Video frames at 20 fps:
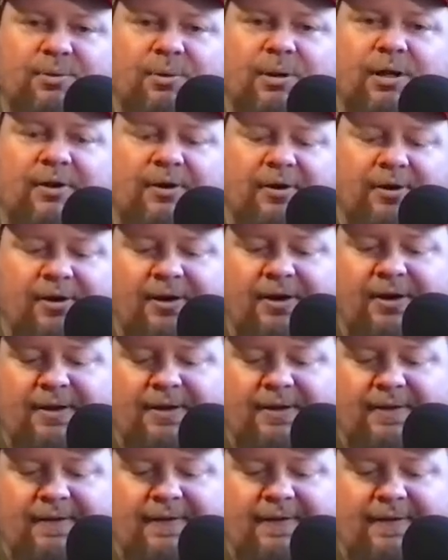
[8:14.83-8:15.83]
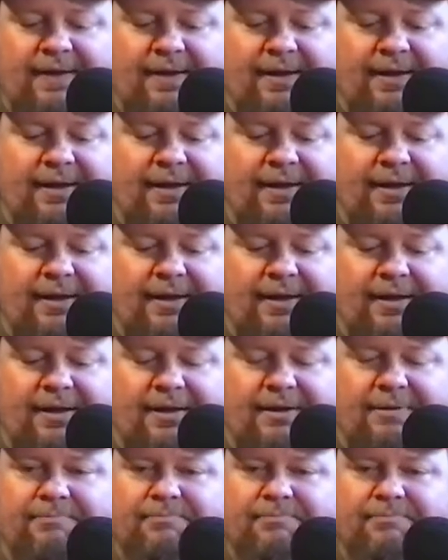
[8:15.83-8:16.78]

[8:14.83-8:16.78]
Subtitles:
Twitter, and